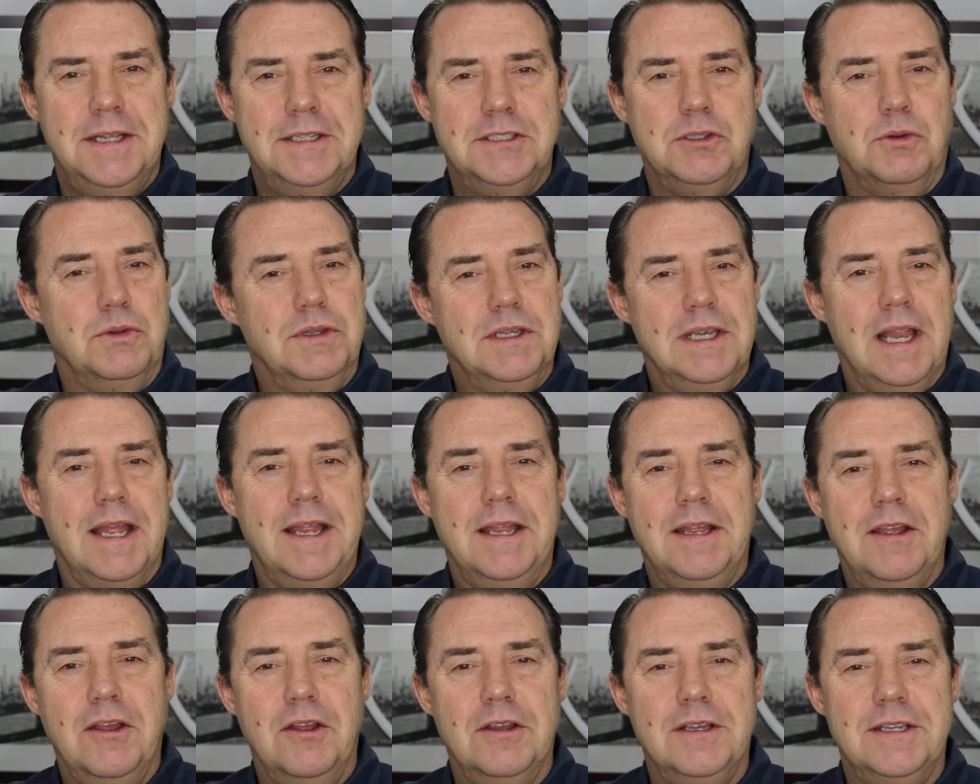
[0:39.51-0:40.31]
So
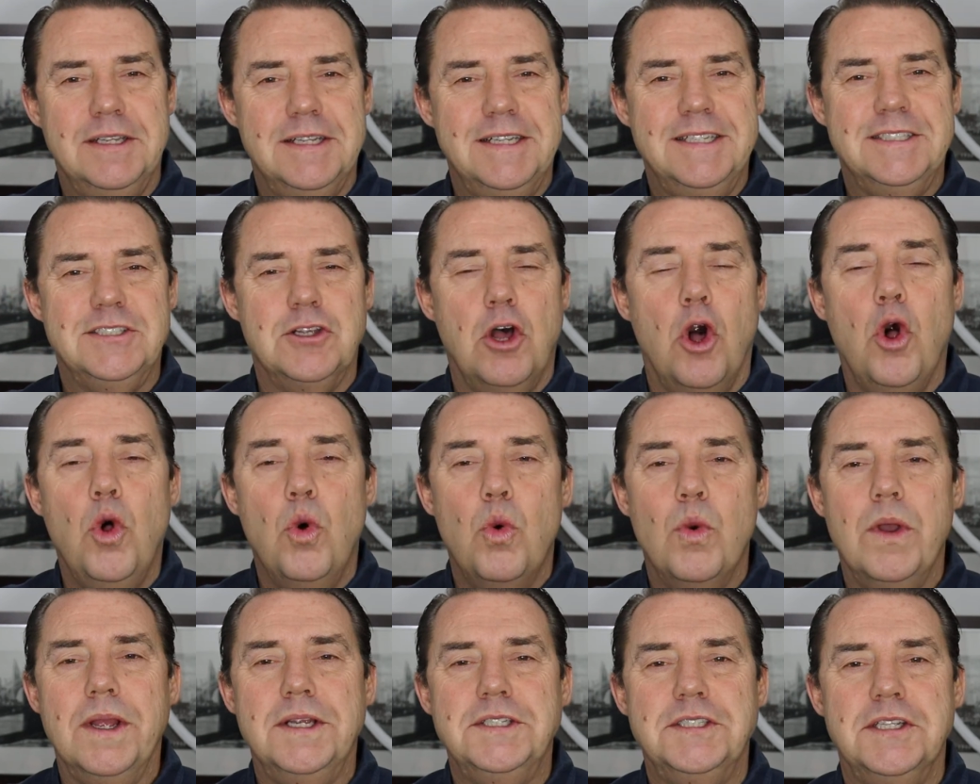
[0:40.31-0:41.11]
it is
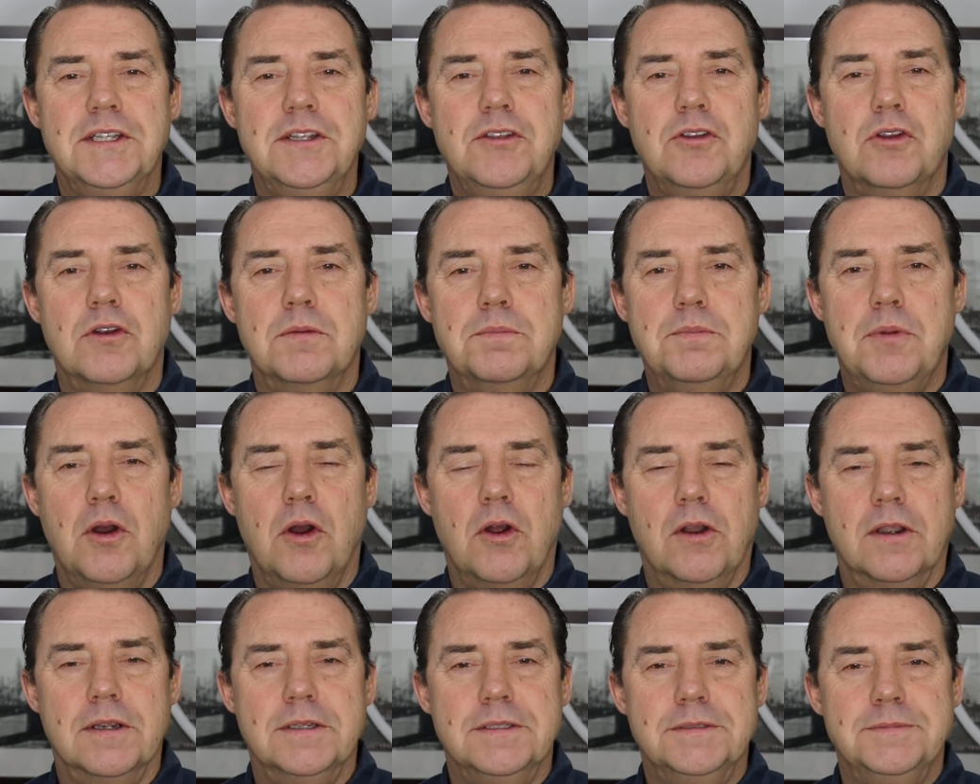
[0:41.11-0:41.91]
always in your
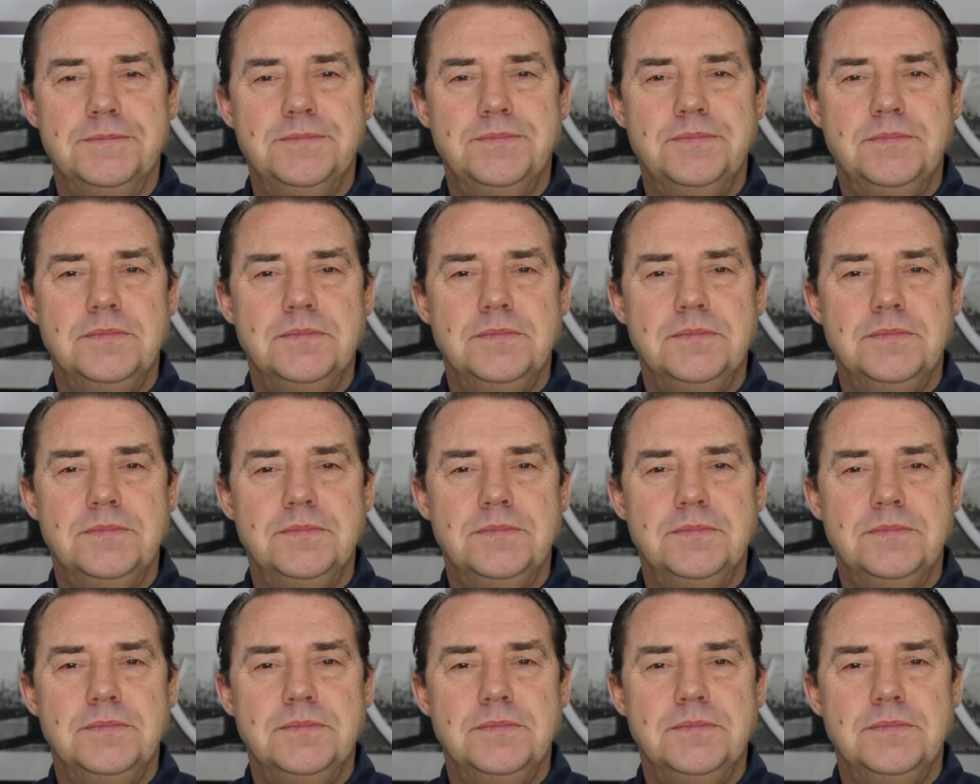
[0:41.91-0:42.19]
part.